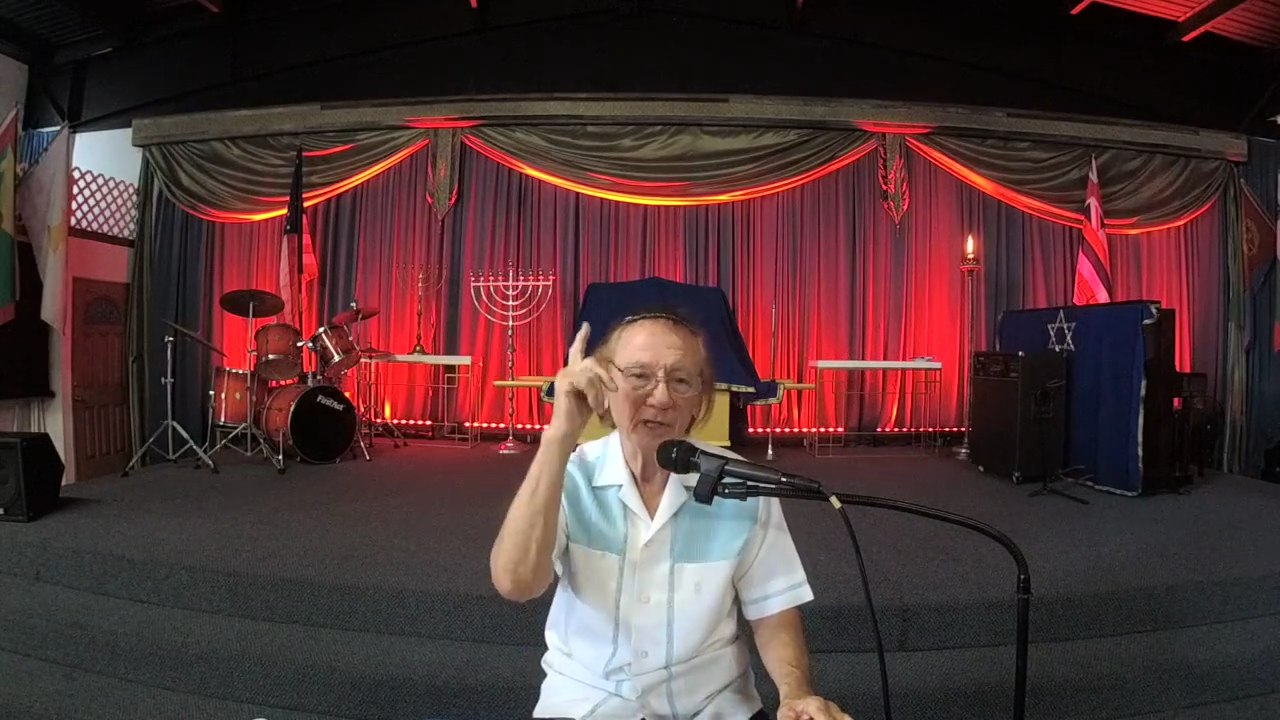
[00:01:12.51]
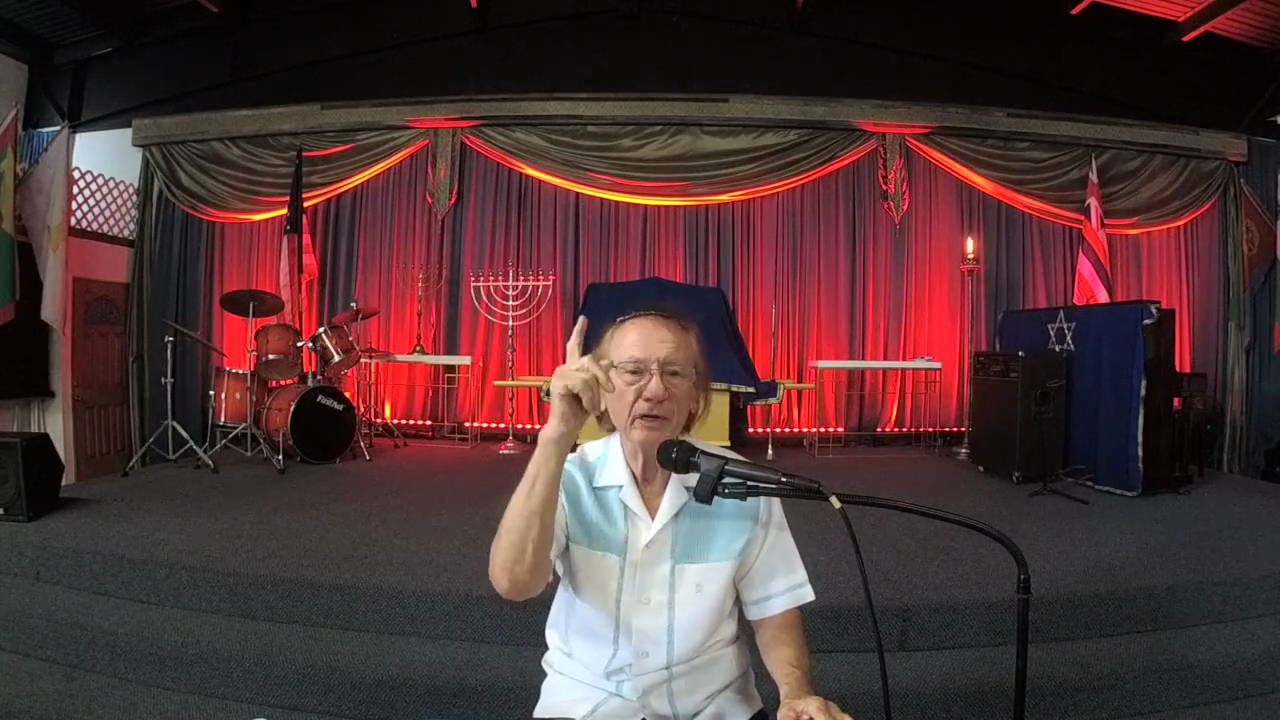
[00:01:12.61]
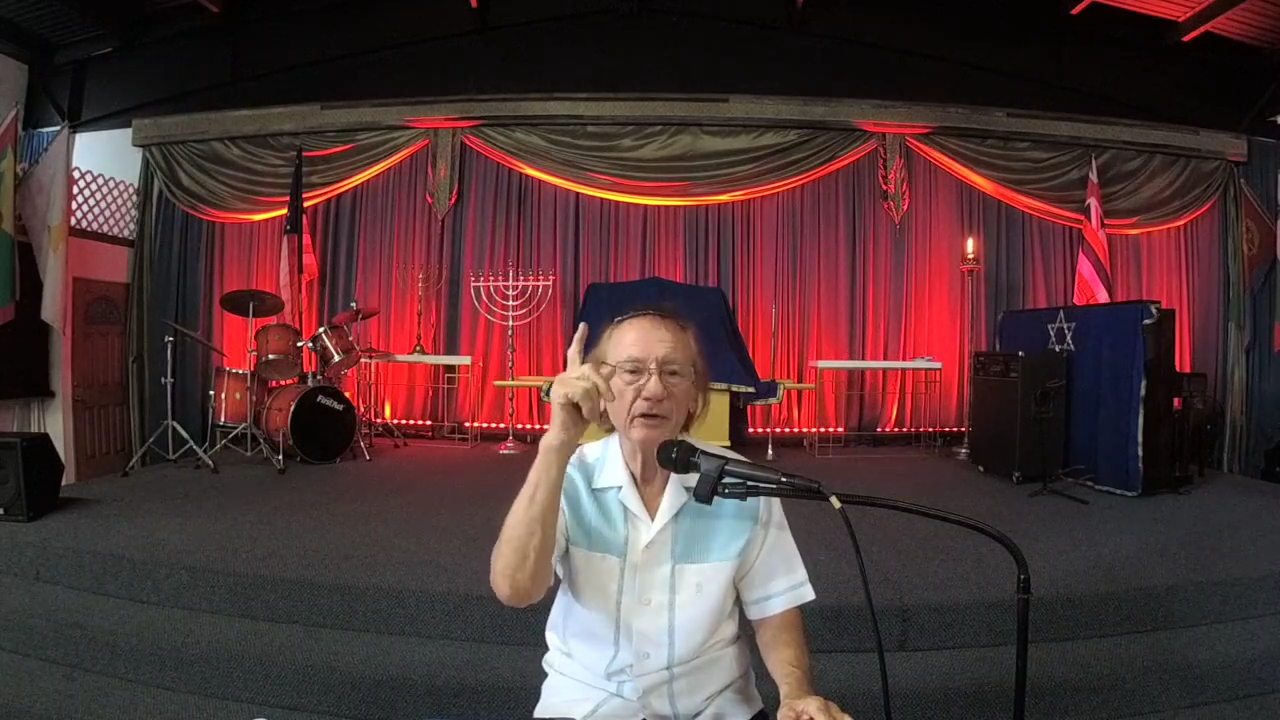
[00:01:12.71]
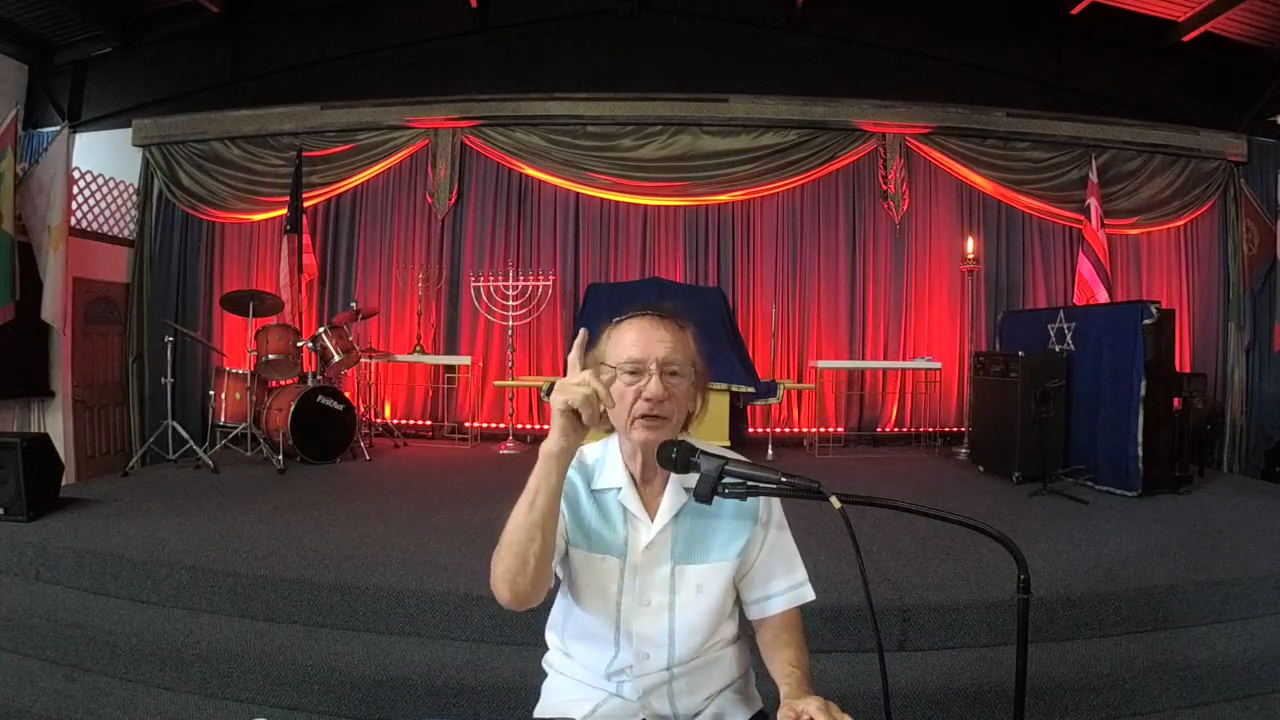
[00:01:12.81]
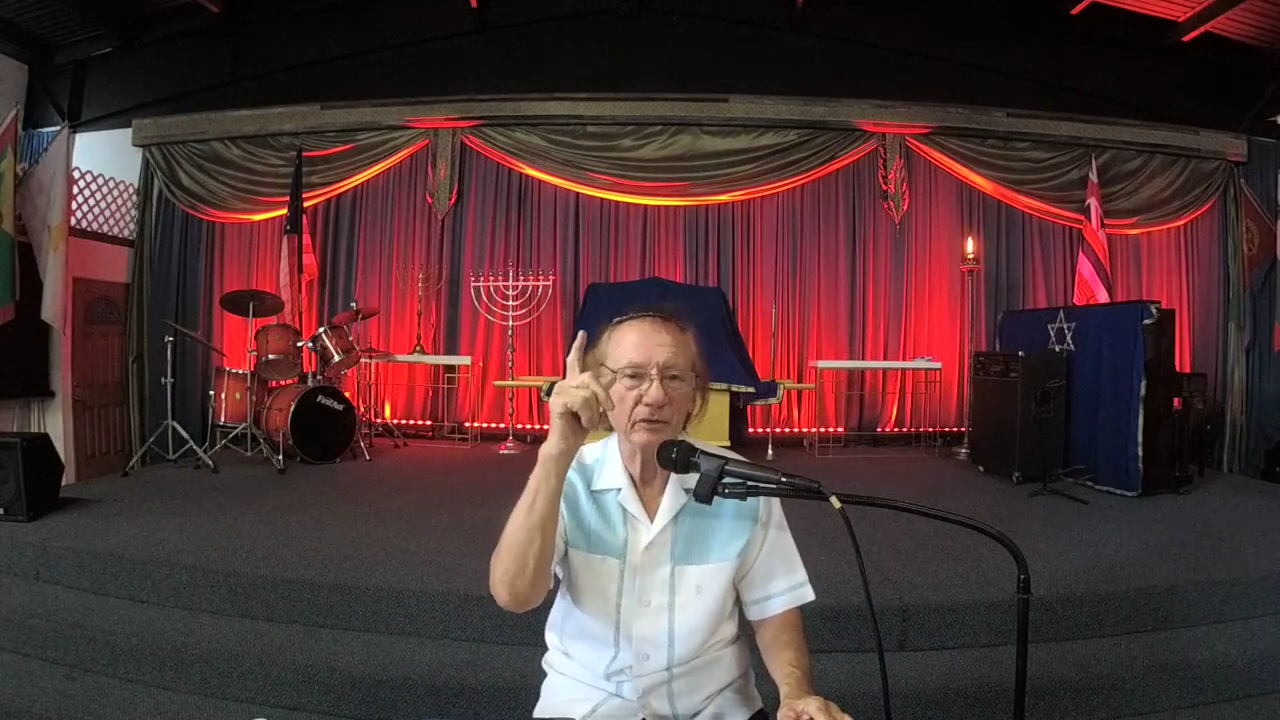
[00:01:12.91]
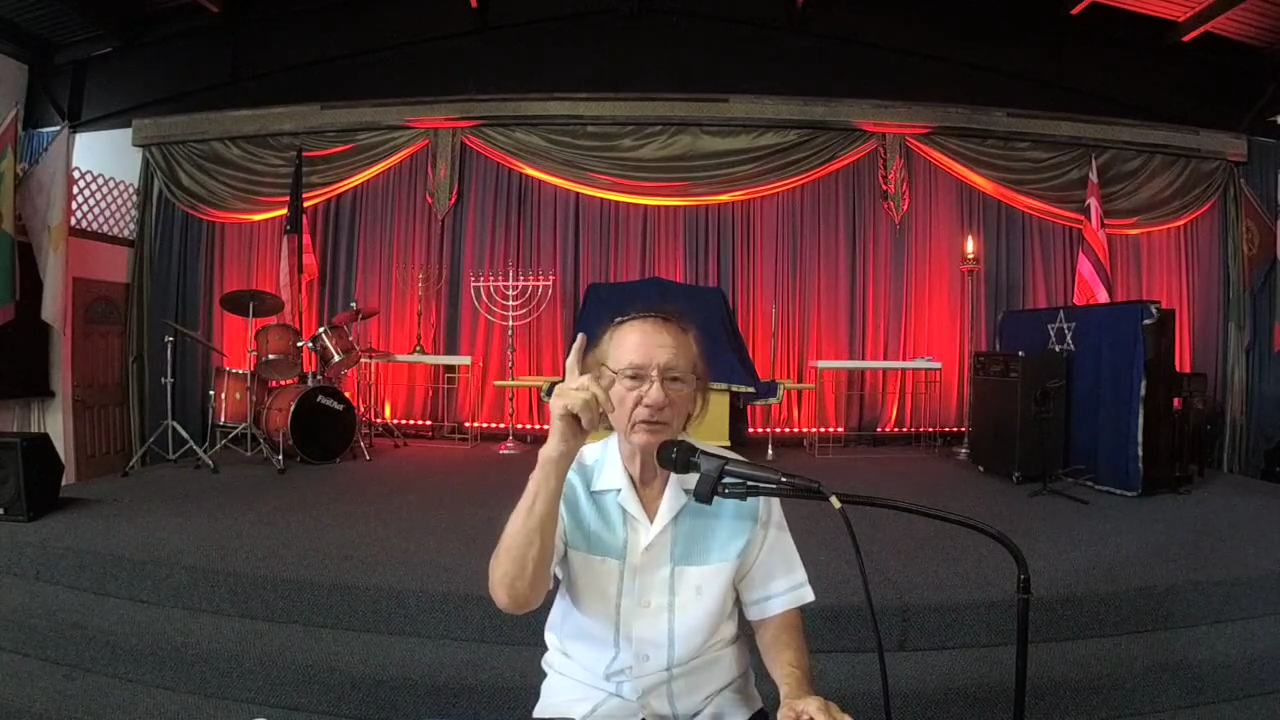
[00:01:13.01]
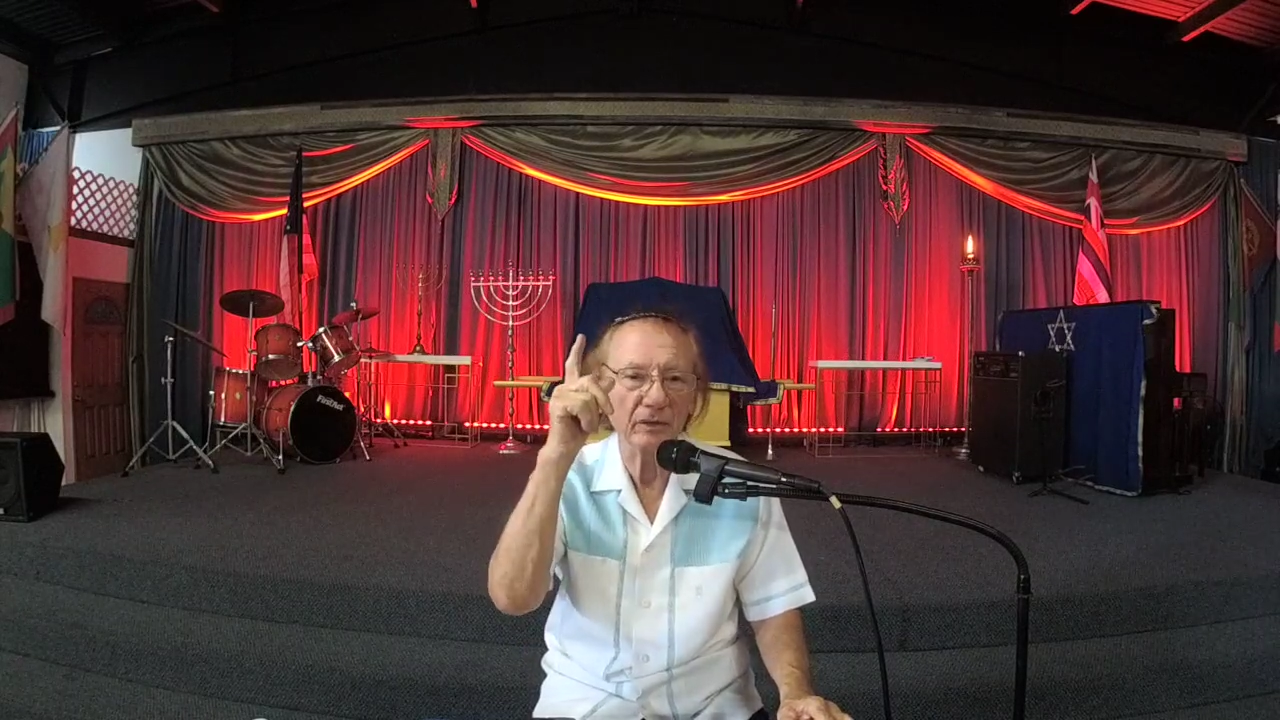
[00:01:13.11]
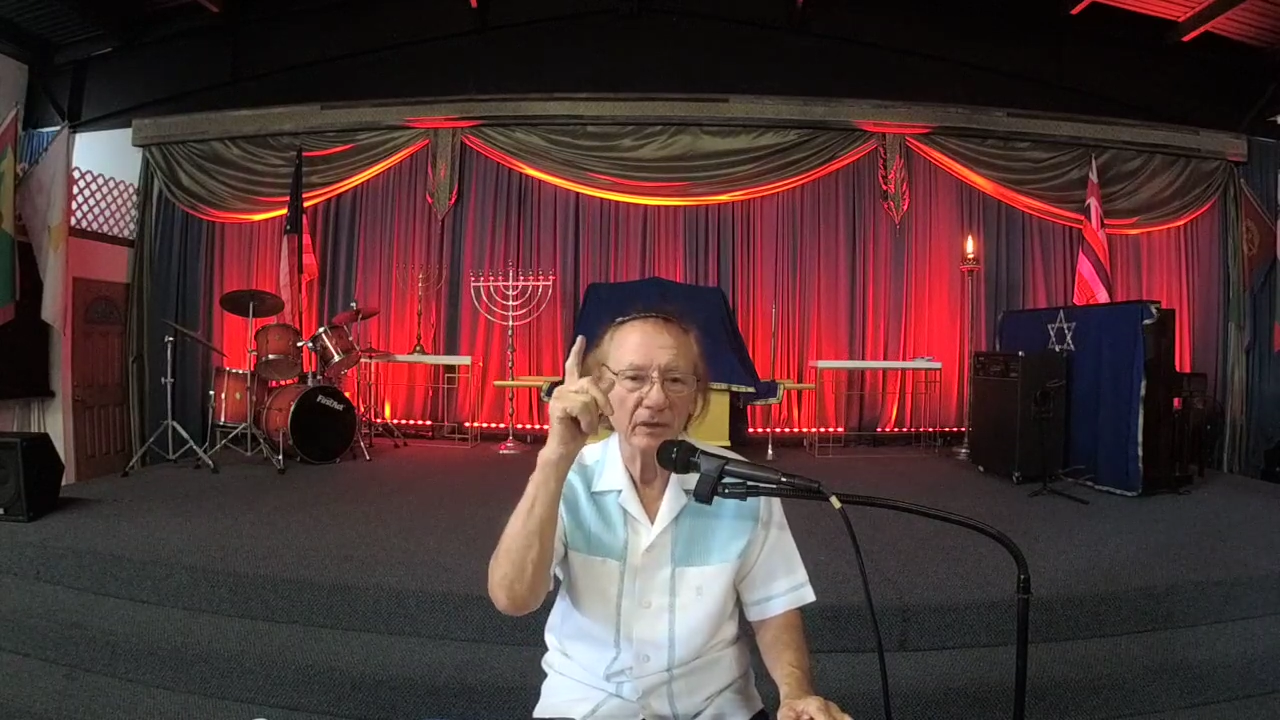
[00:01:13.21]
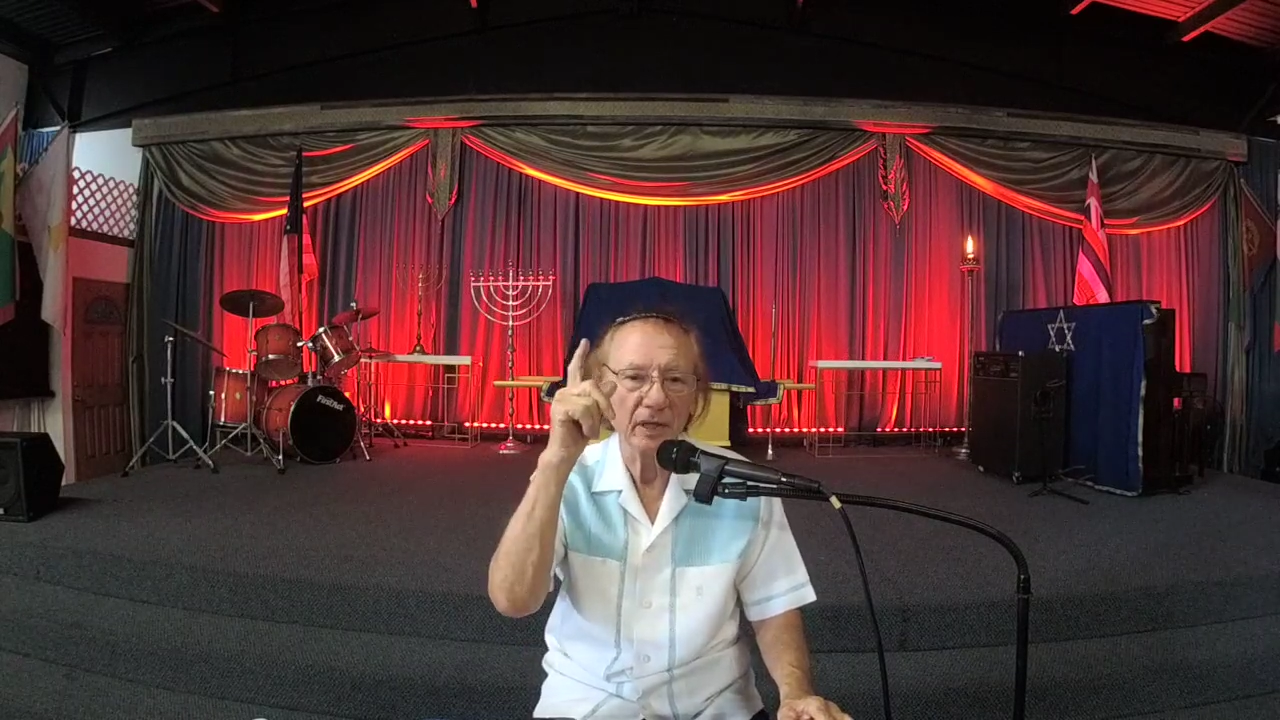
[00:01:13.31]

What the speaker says: hear you.